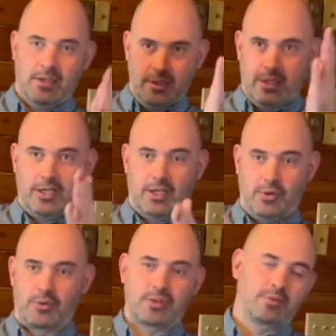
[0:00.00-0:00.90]
And it
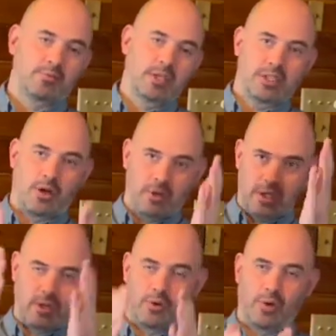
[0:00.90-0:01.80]
looks, its
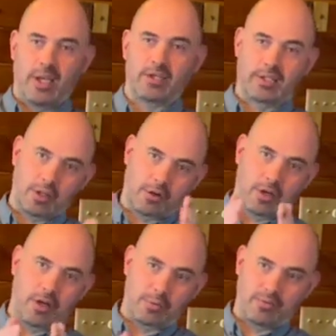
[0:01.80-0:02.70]
whole legs, they look
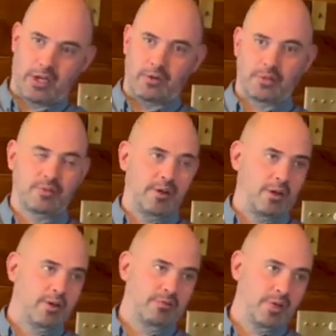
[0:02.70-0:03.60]
carpal valgus,
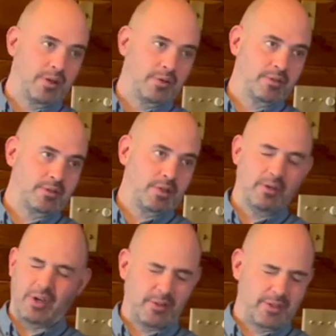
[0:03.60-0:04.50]
fetlock
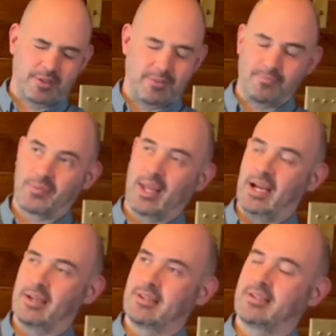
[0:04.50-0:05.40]
valgus.
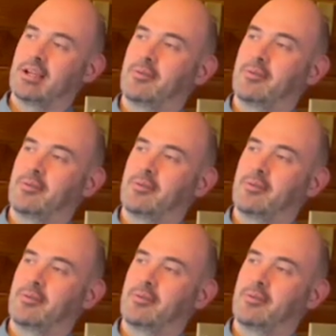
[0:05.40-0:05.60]
And